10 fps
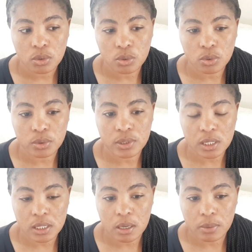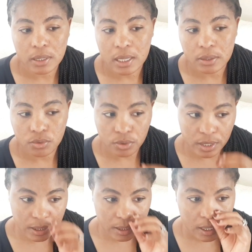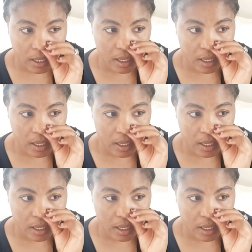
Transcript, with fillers: to, to sit down and address